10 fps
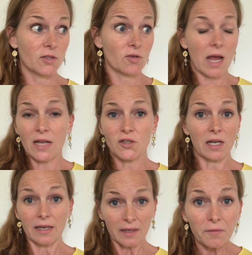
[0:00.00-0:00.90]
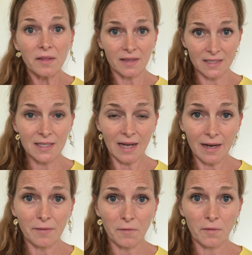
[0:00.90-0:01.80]
to actually live in this
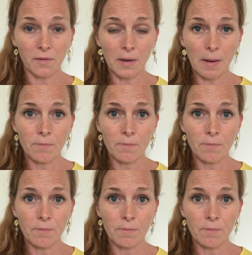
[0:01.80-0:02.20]
life.